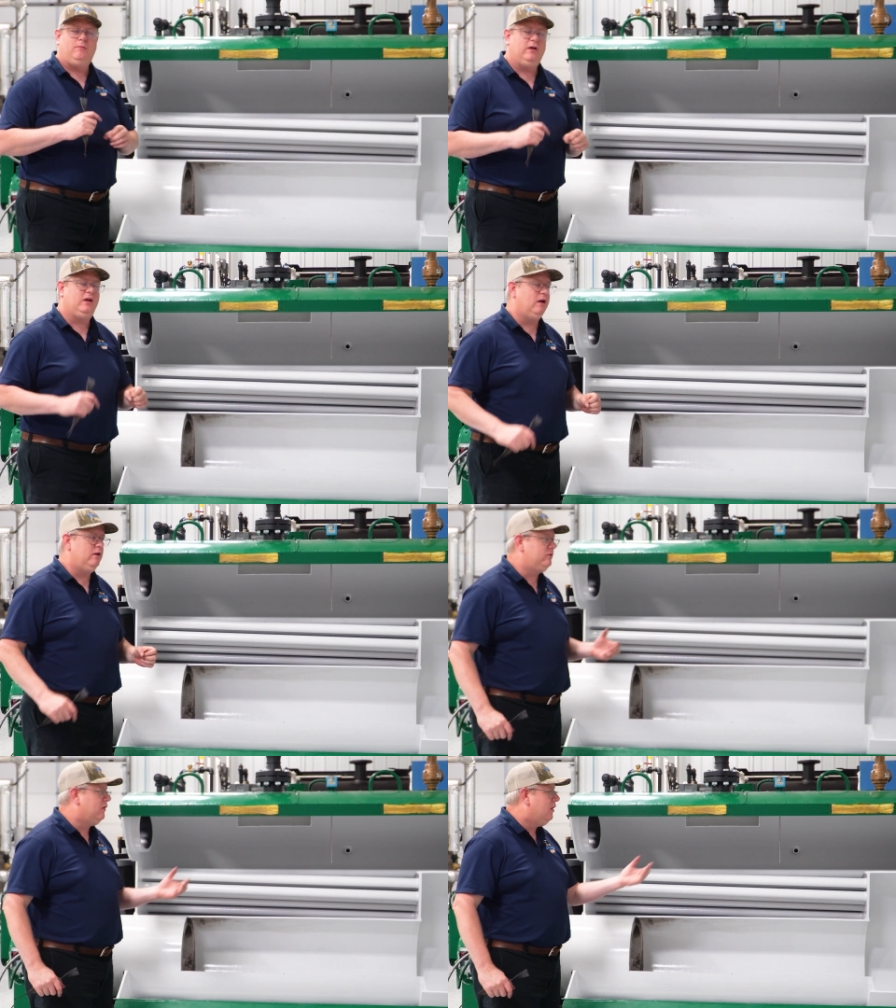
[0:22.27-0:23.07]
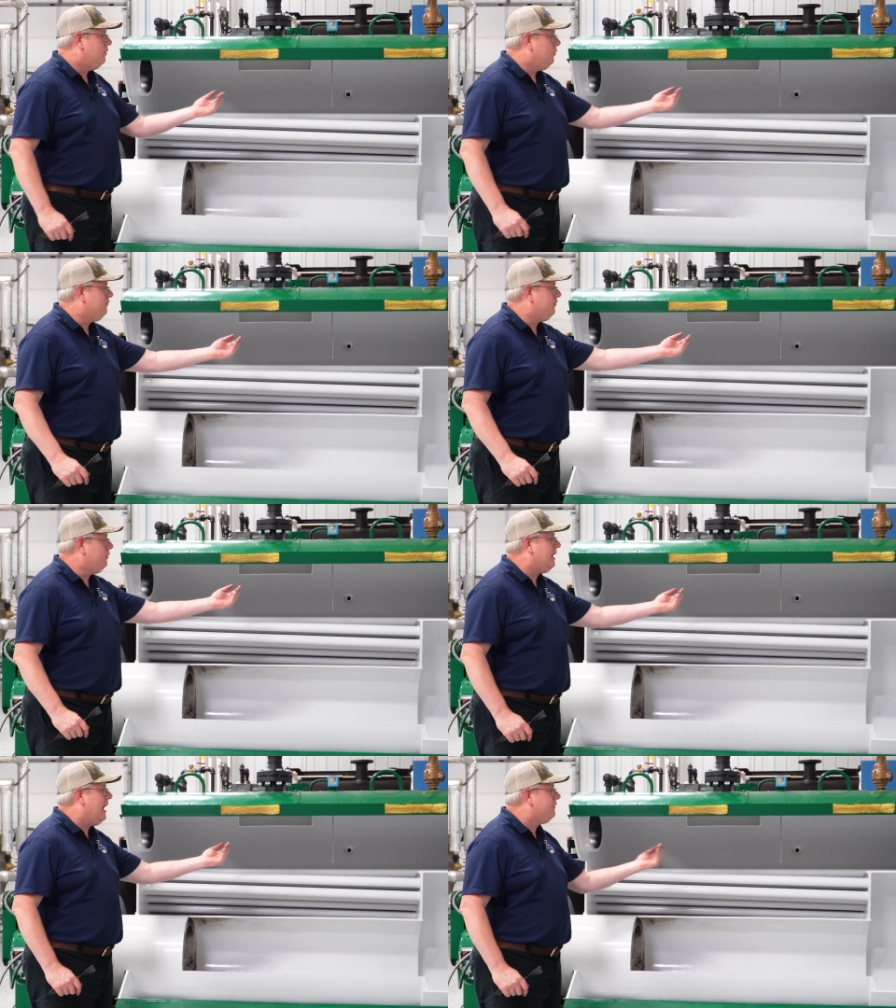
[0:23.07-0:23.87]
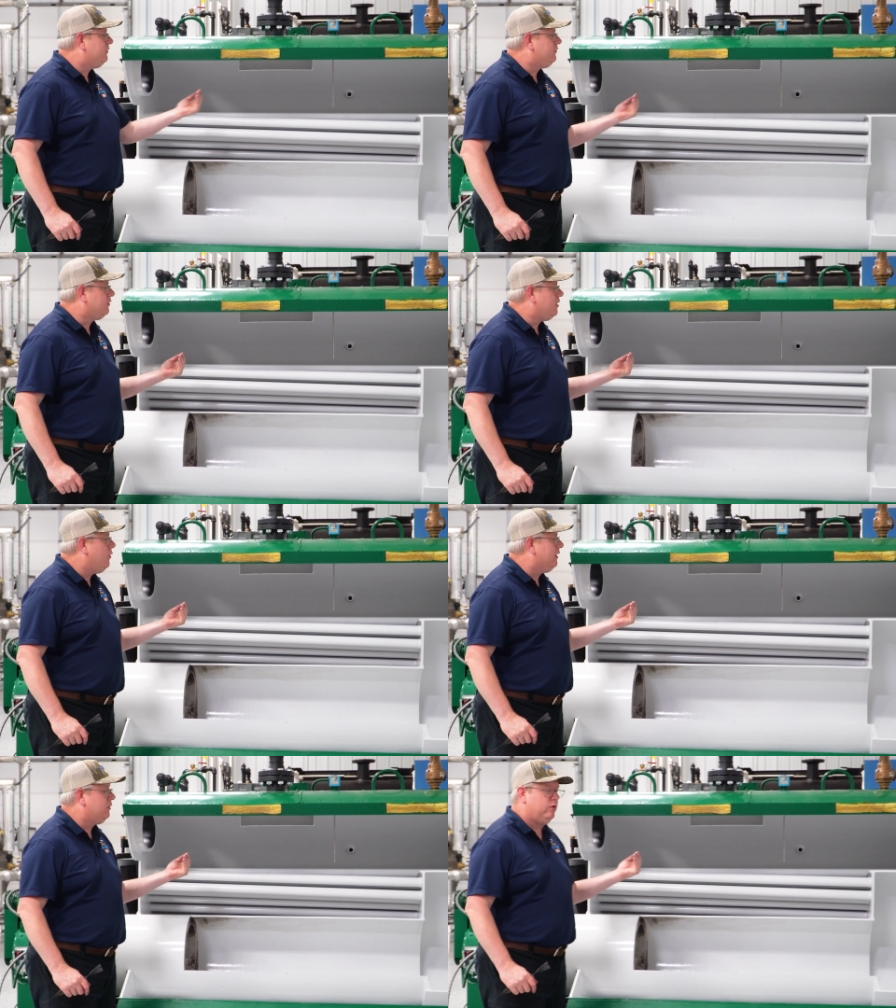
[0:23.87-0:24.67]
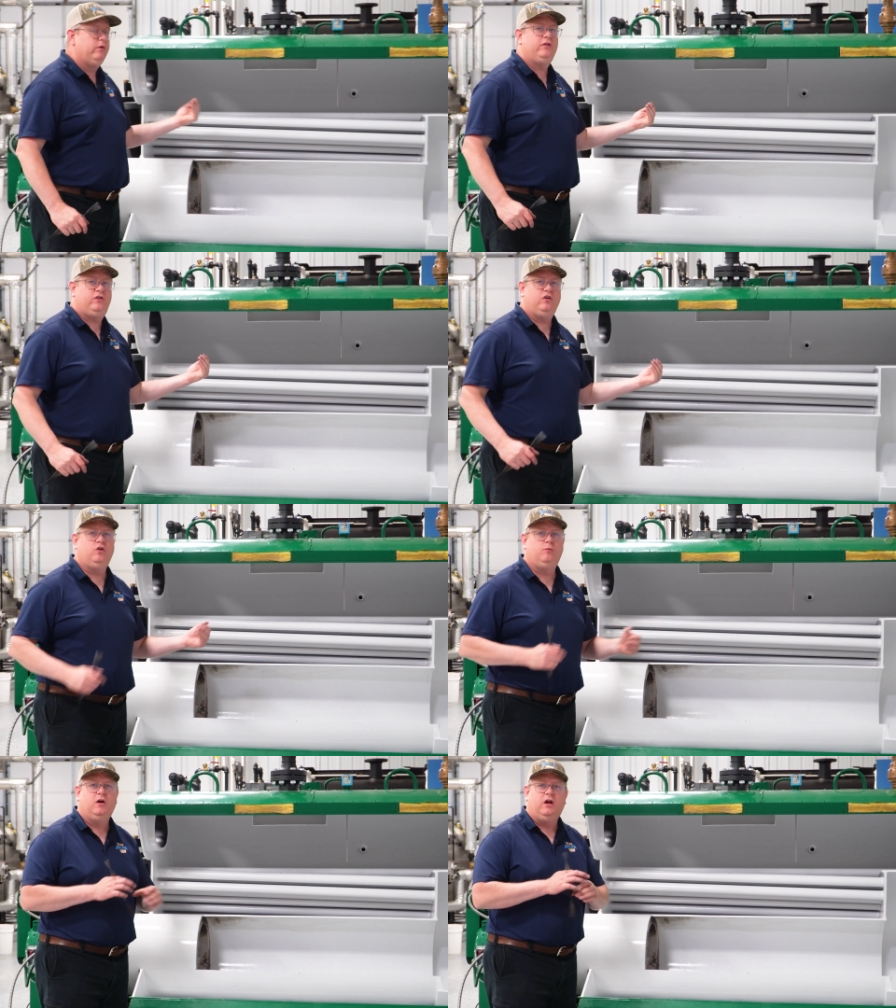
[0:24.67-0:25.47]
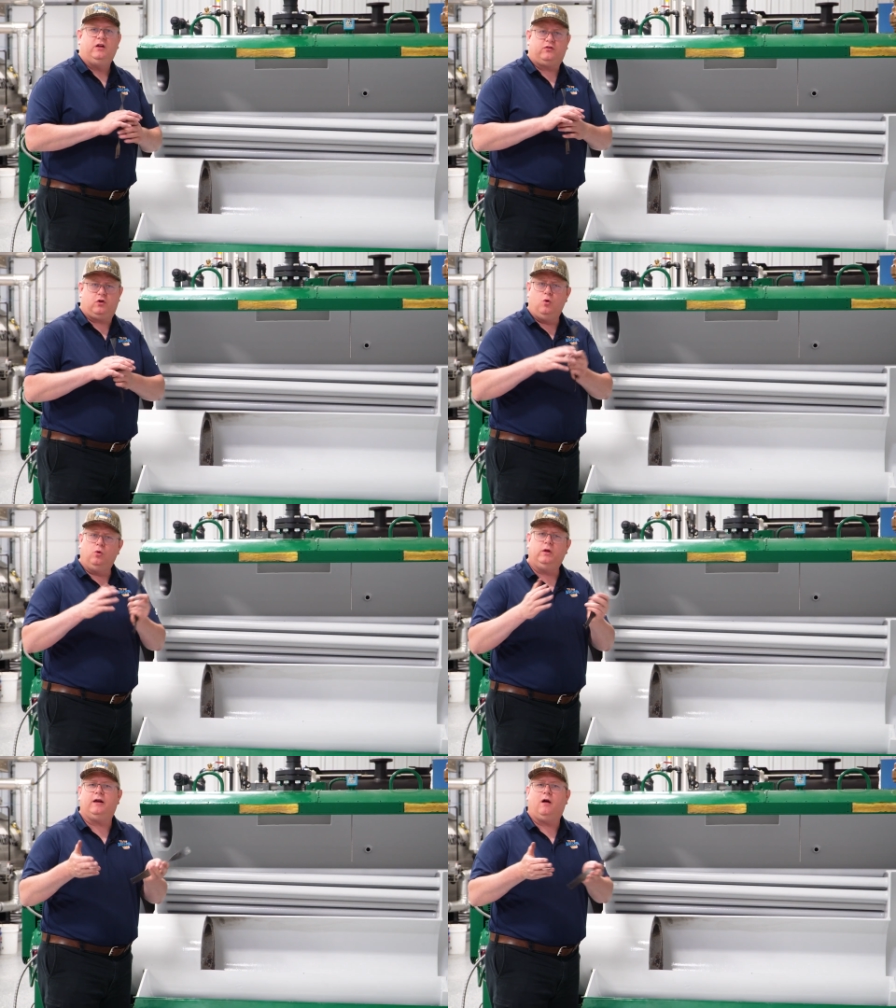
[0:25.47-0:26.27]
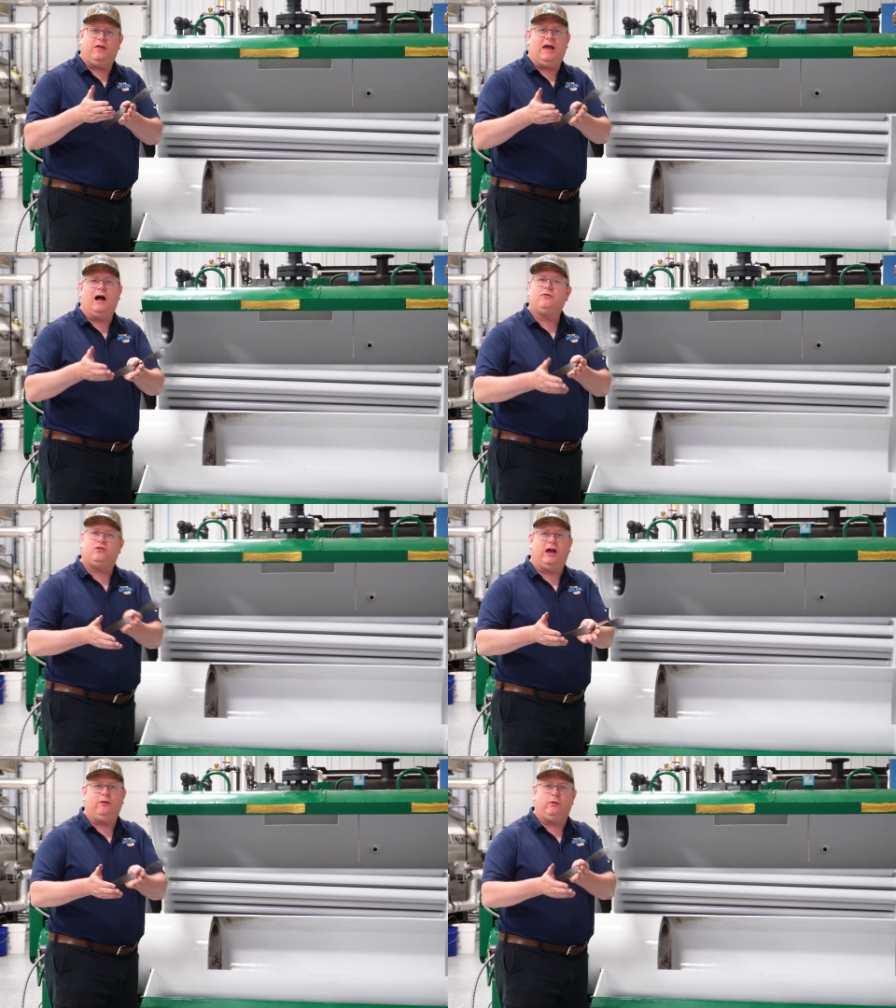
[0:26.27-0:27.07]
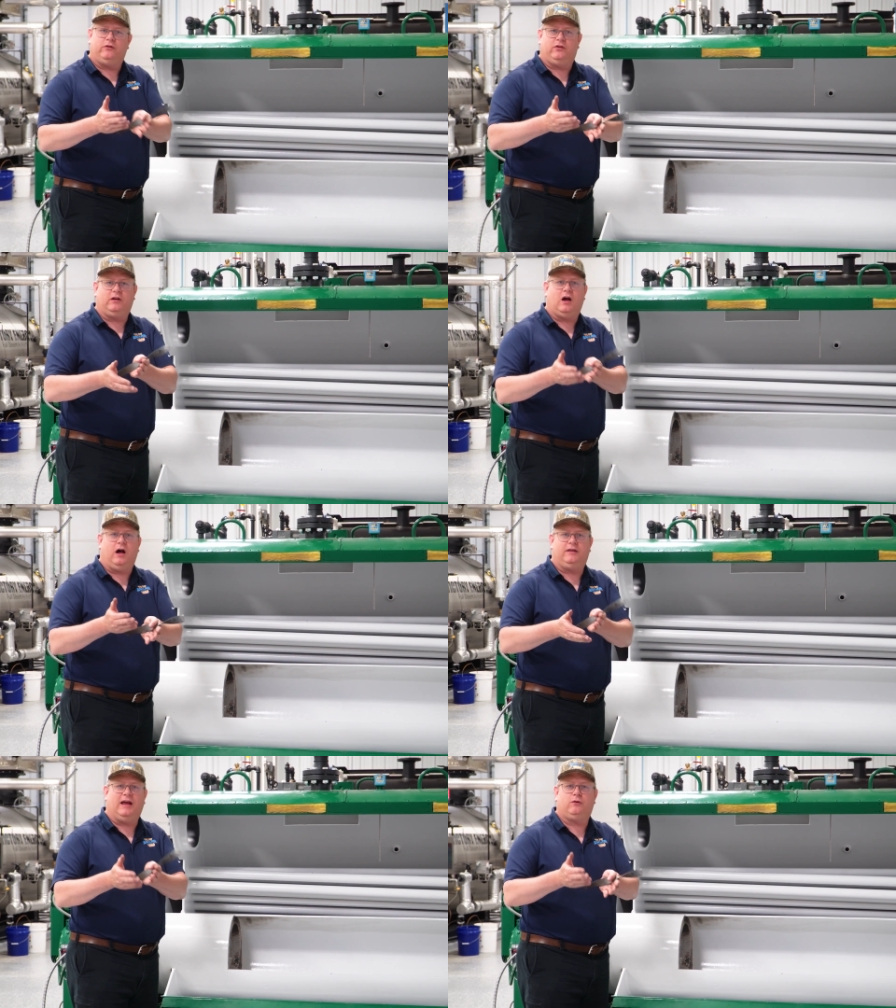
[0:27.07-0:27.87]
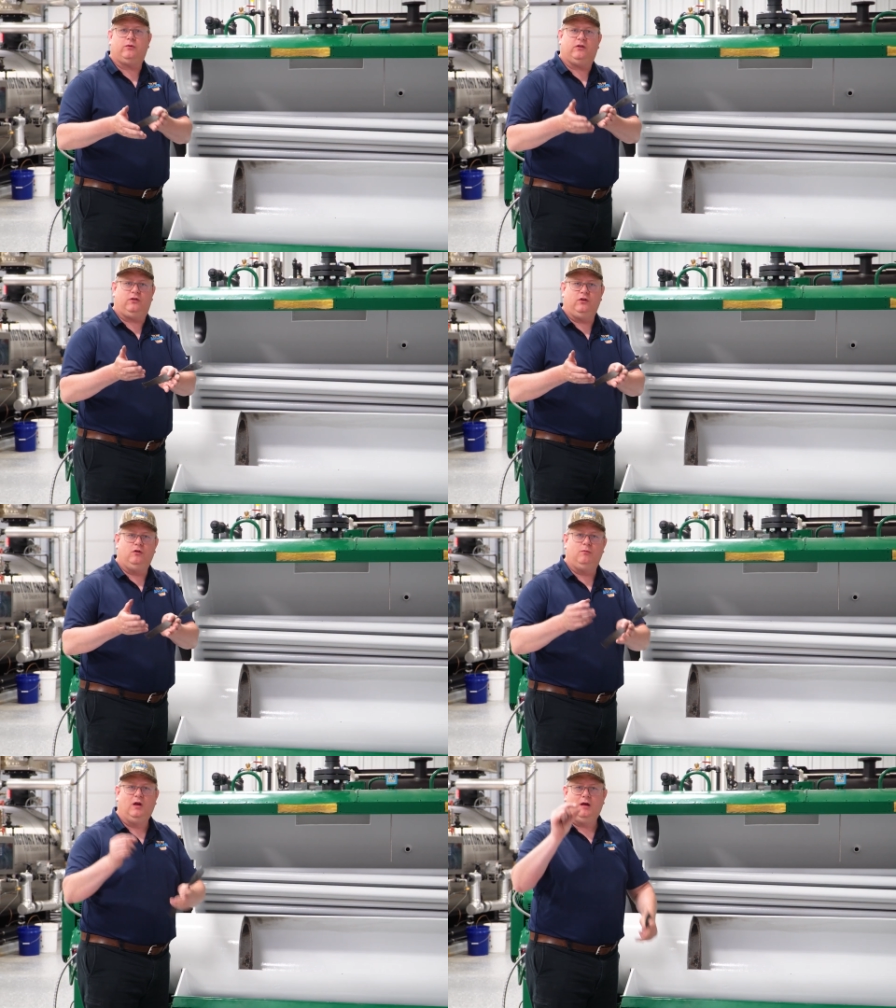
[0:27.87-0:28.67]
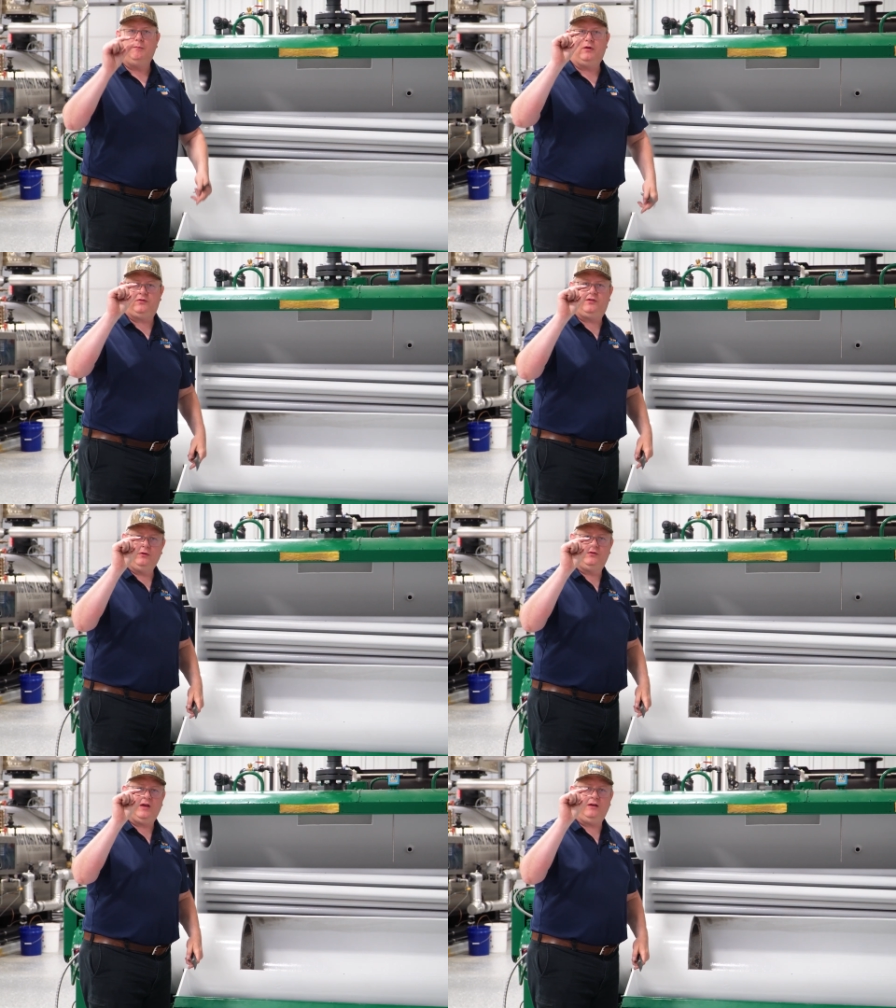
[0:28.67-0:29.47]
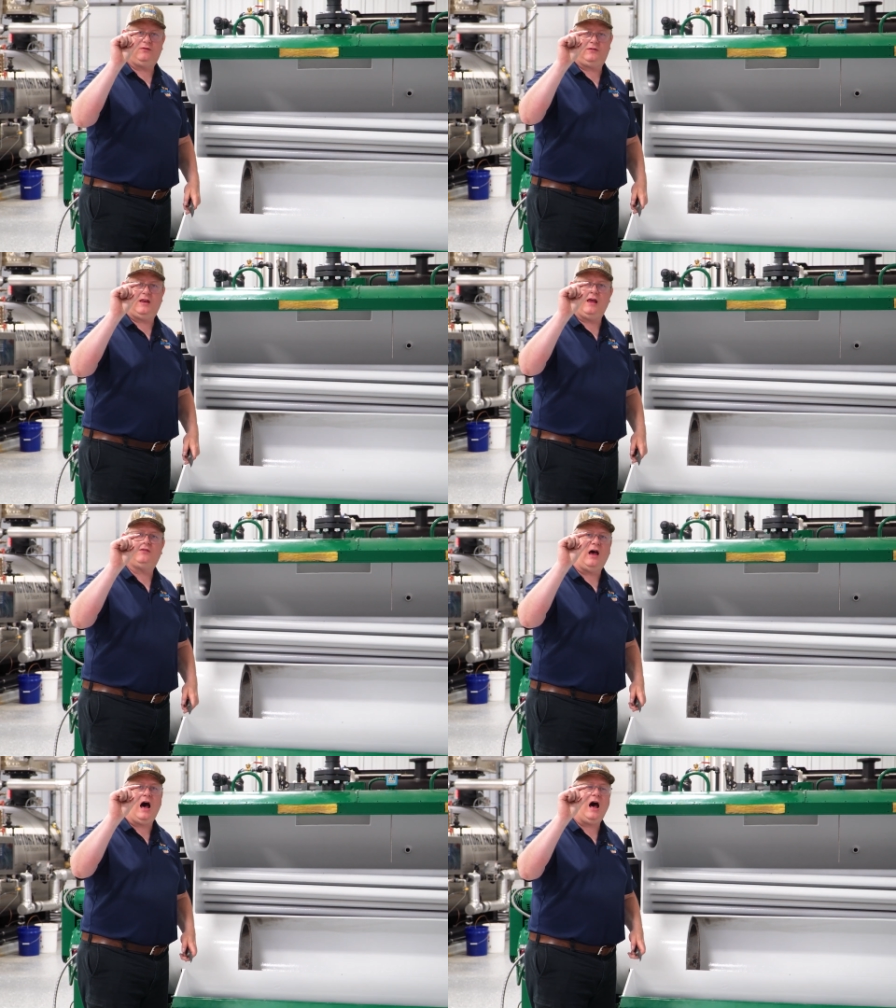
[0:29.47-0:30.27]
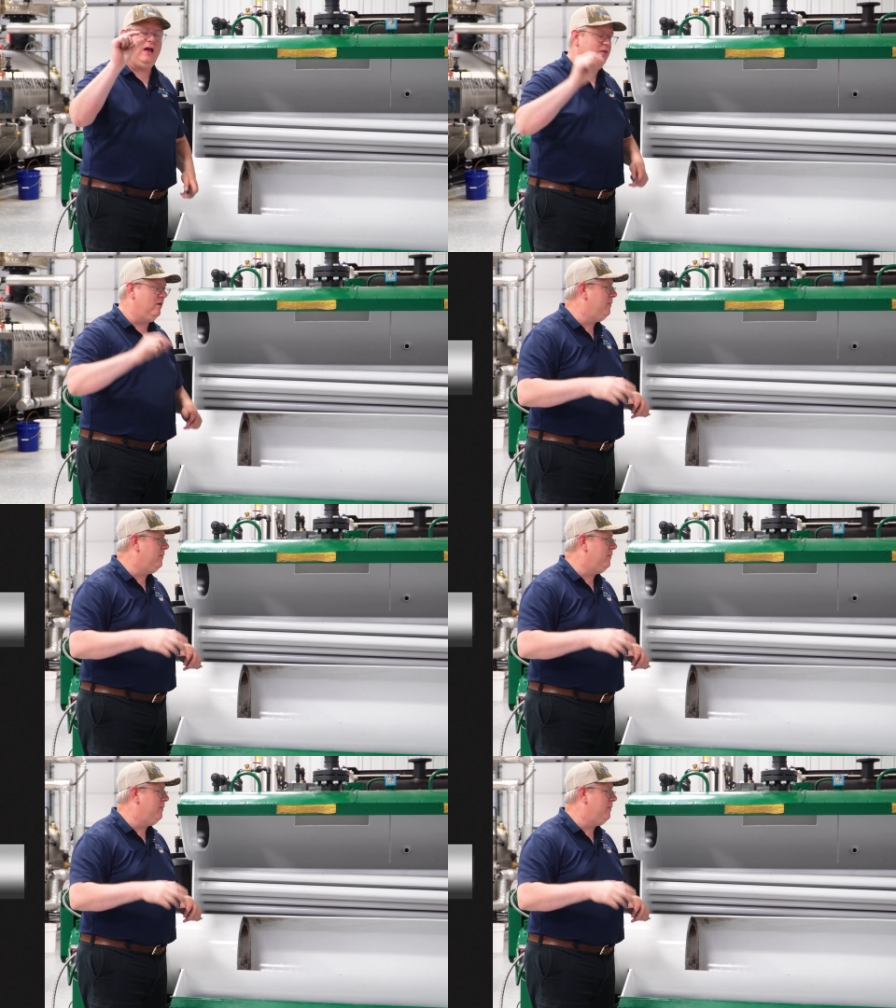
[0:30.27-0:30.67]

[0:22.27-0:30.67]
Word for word: Because when flue gases are going through a tube, it's cooling on the outside where it's in contact with the tube, but still stays, stays hot in the